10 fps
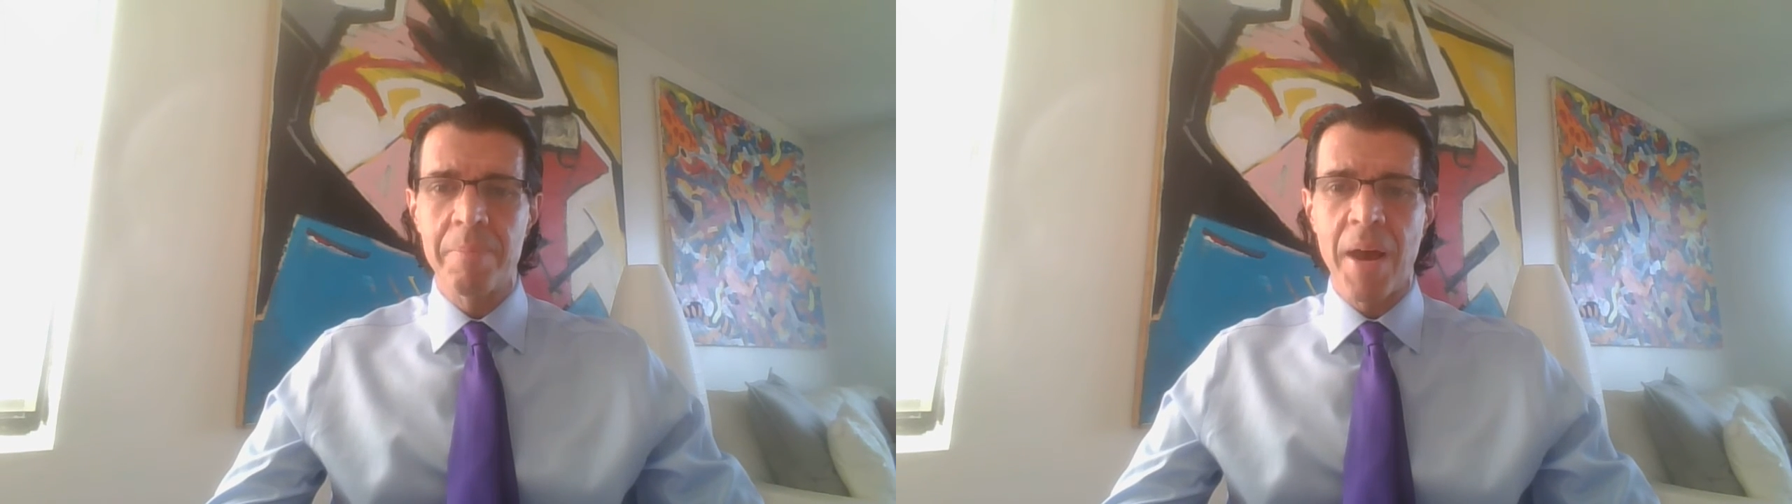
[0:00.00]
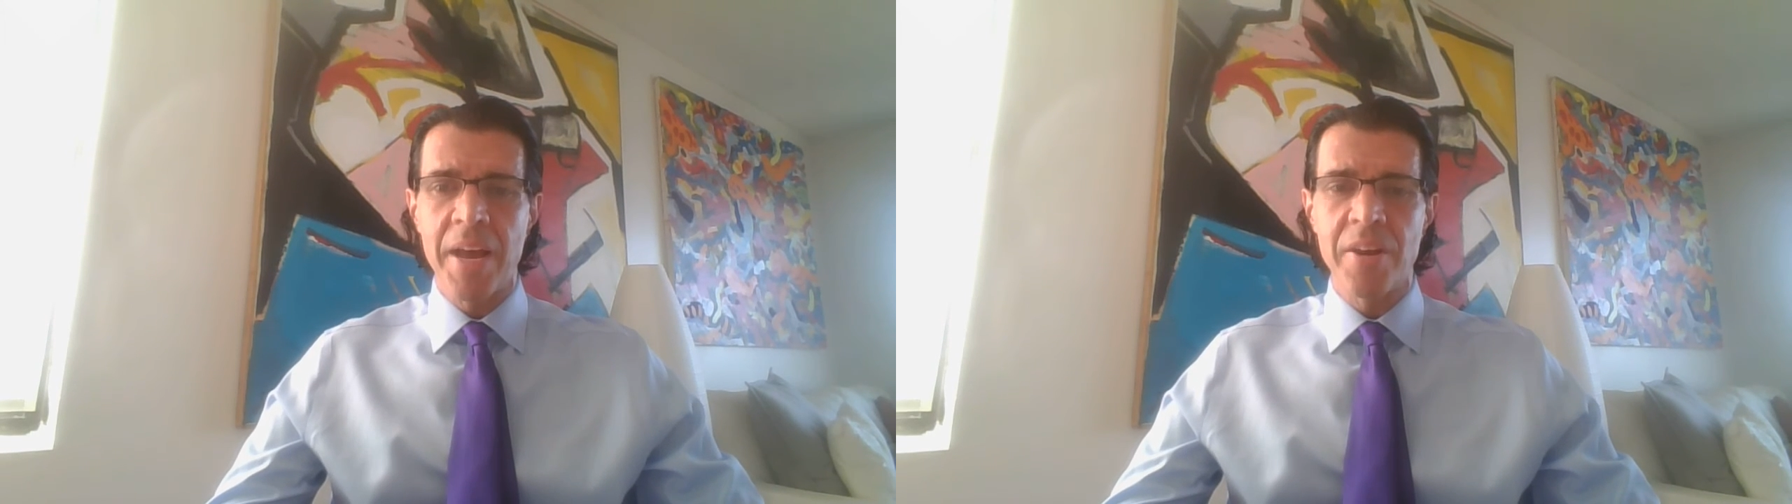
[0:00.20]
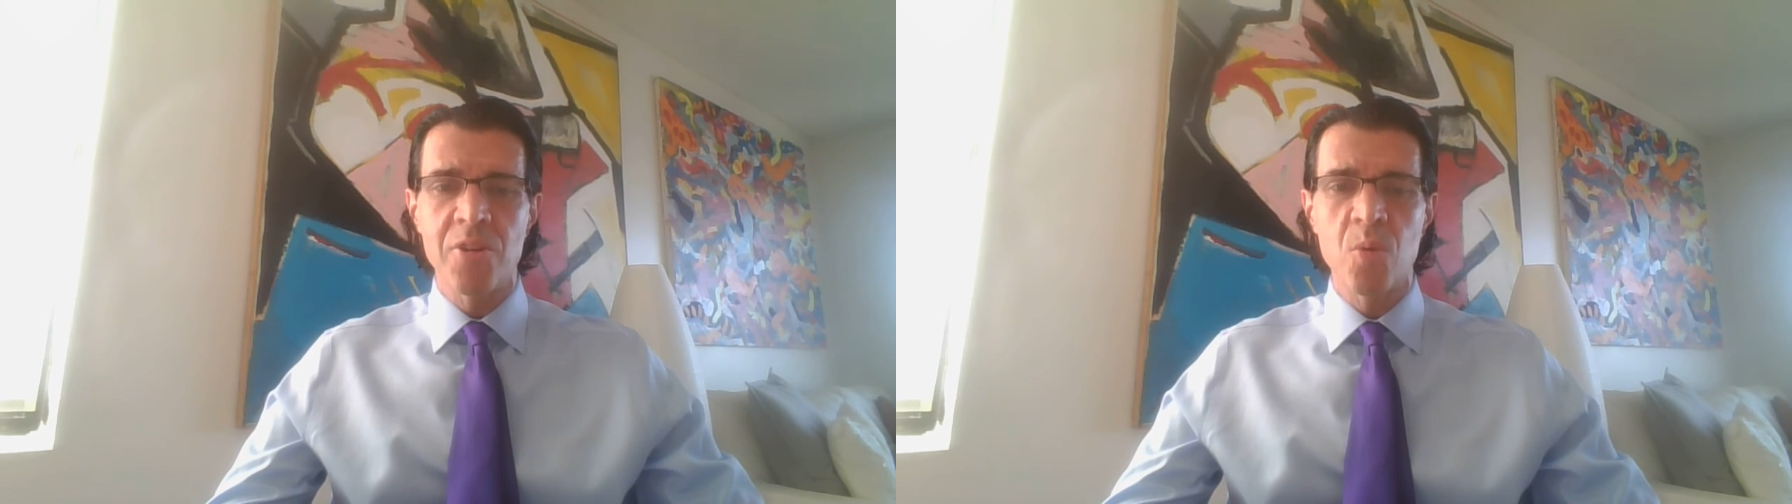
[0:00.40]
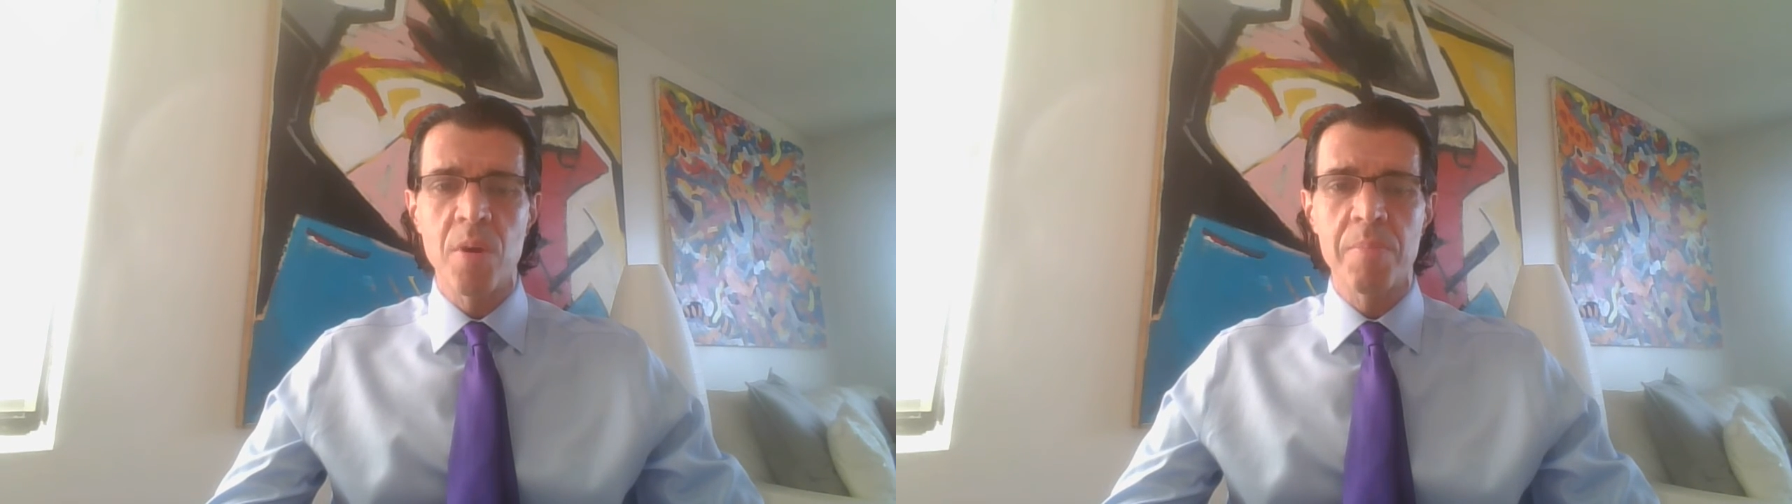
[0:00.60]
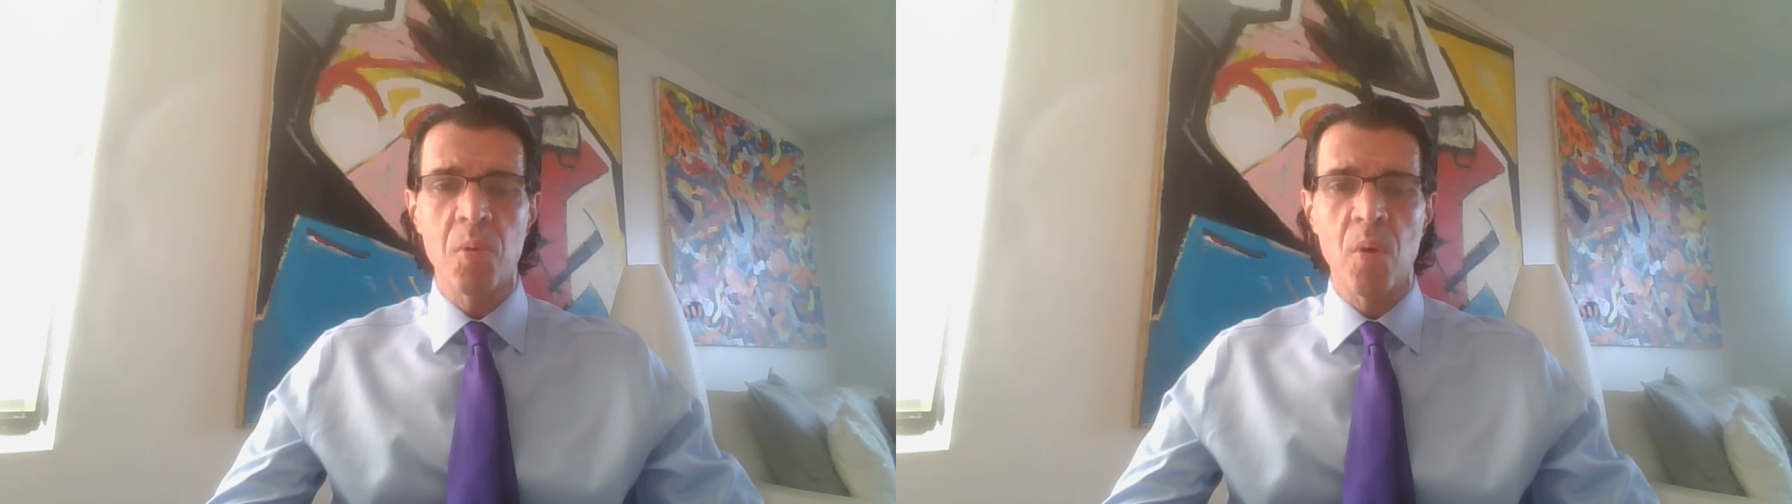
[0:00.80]
by a new
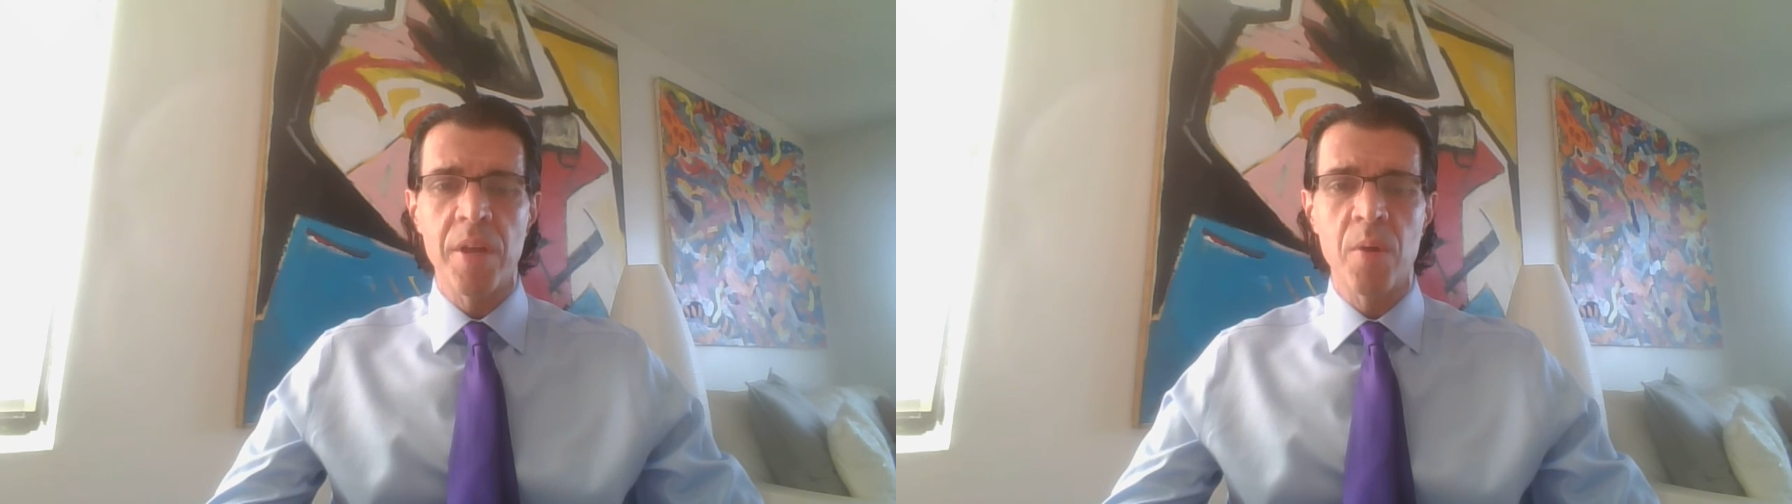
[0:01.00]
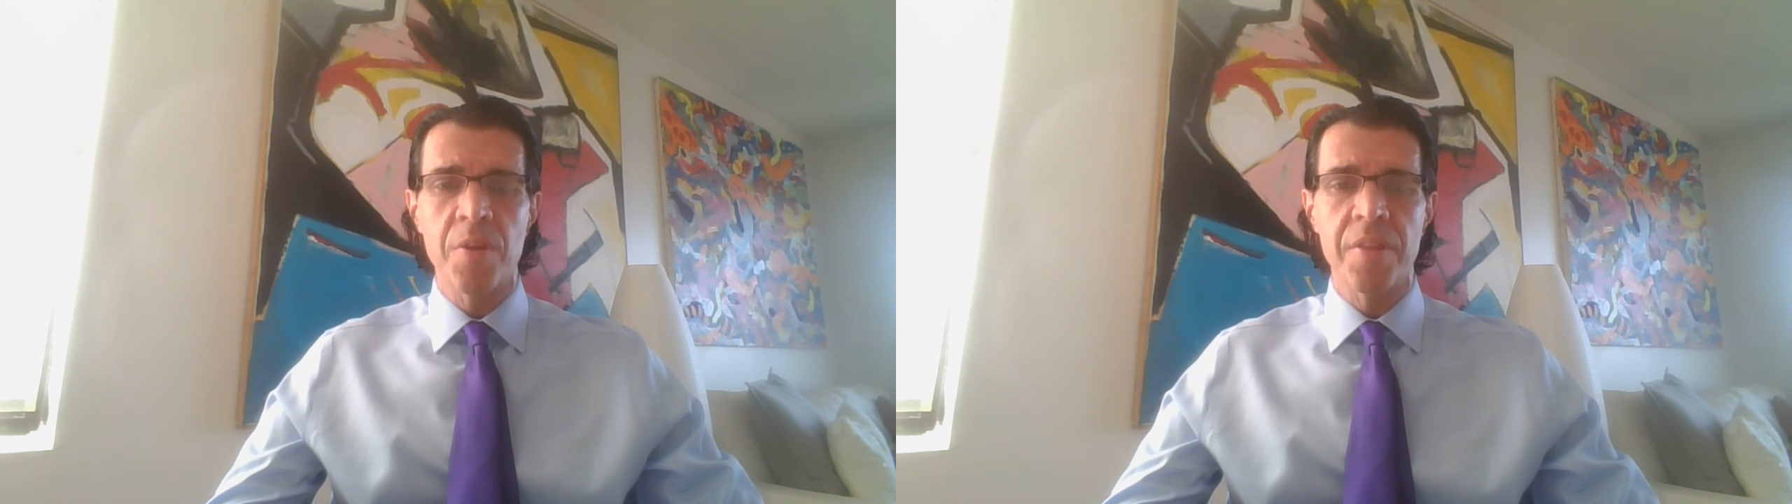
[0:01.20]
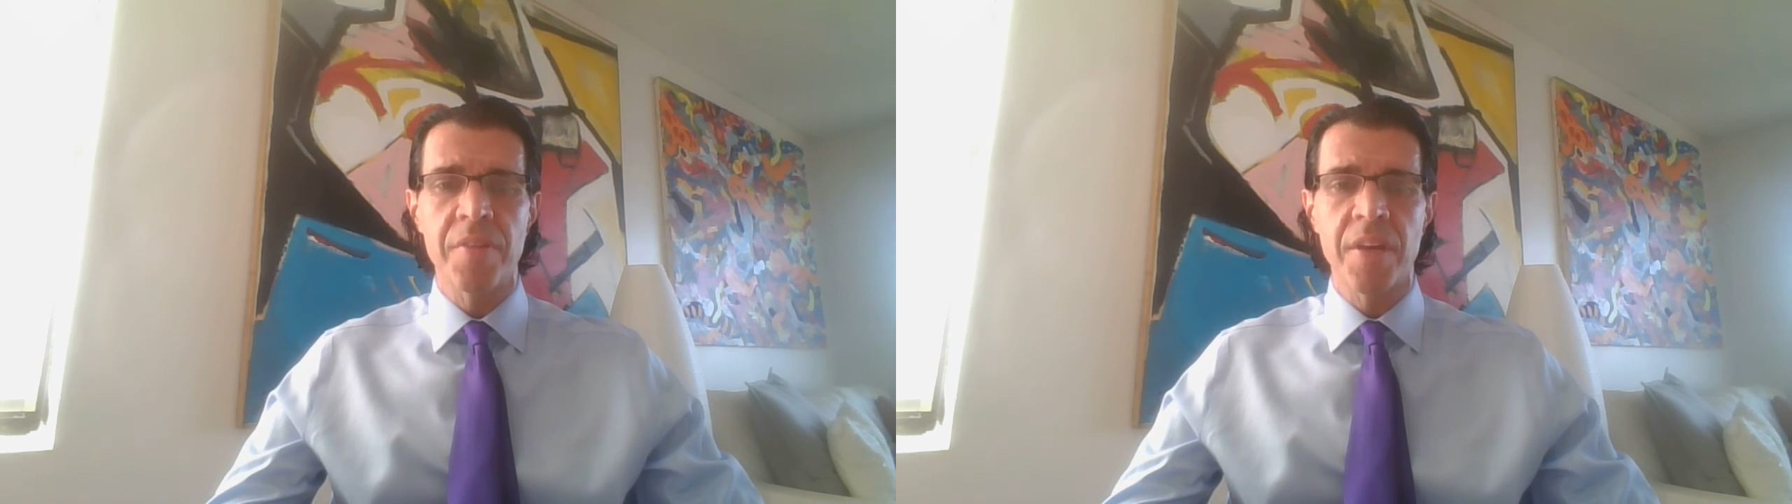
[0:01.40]
employee within the